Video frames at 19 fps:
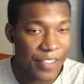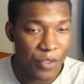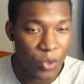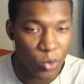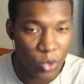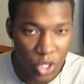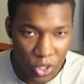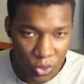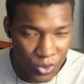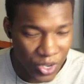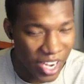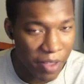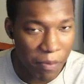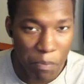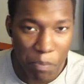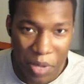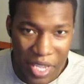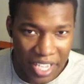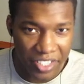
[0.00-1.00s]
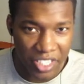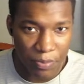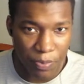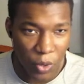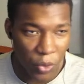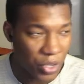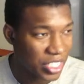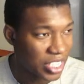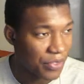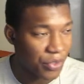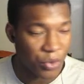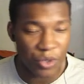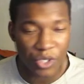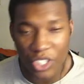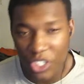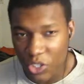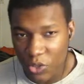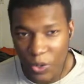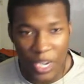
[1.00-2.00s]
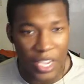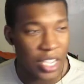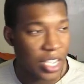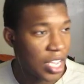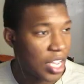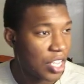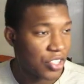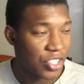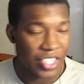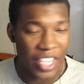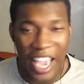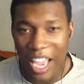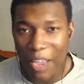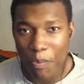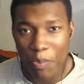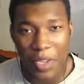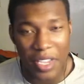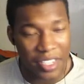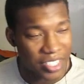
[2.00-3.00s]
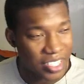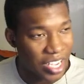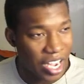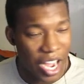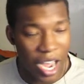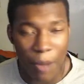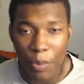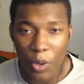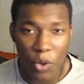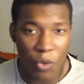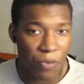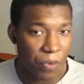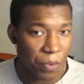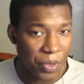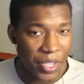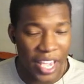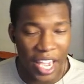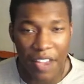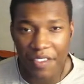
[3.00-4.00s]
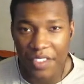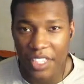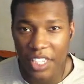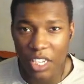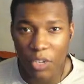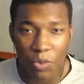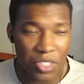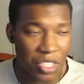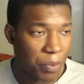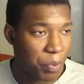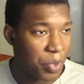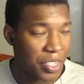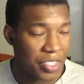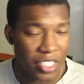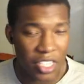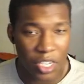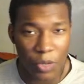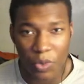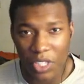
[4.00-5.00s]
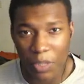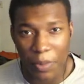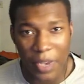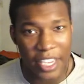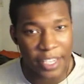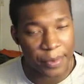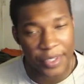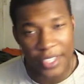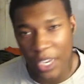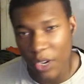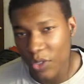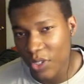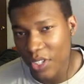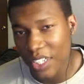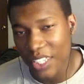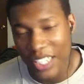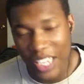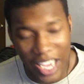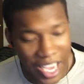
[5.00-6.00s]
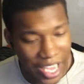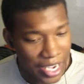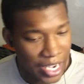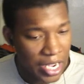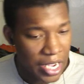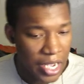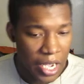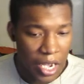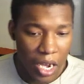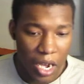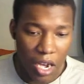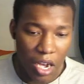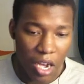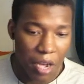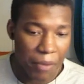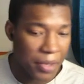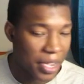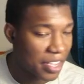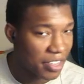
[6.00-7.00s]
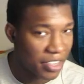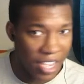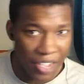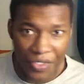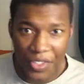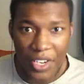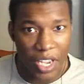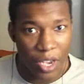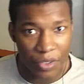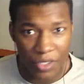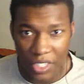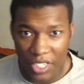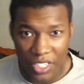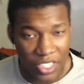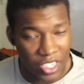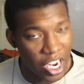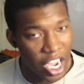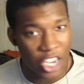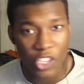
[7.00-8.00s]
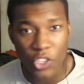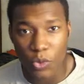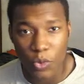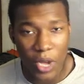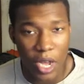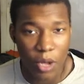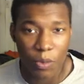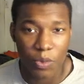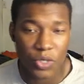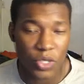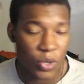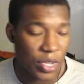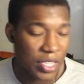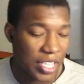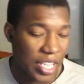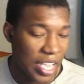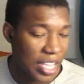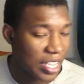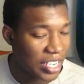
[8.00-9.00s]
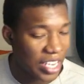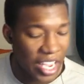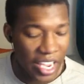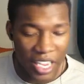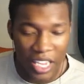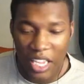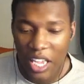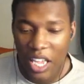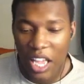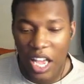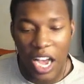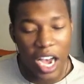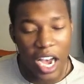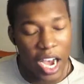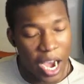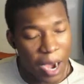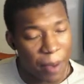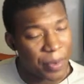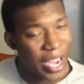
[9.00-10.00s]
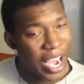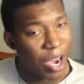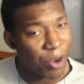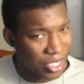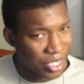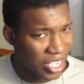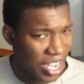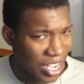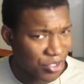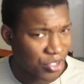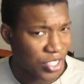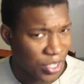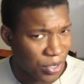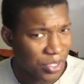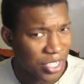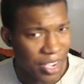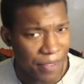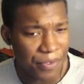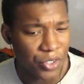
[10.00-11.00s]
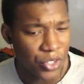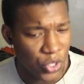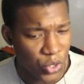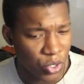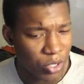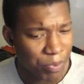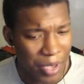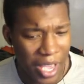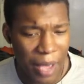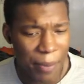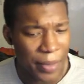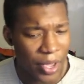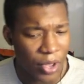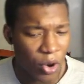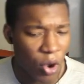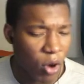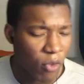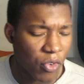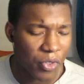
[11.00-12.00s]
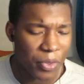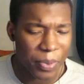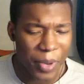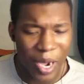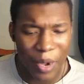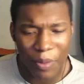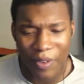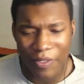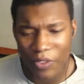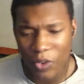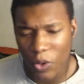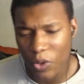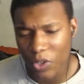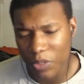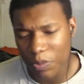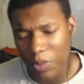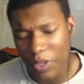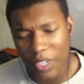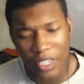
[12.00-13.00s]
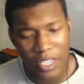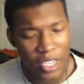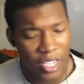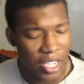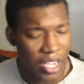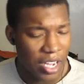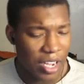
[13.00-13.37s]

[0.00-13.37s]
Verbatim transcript: giving you straight beats, bro. He's giving you a straight, just eight-piece combo from KFC with the biscuit, with the mashed potatoes on the side, and nothing else, and he's knocking you out. So at the end of the day, I'll still definitely choose Batman over the Powerpuff Girls, but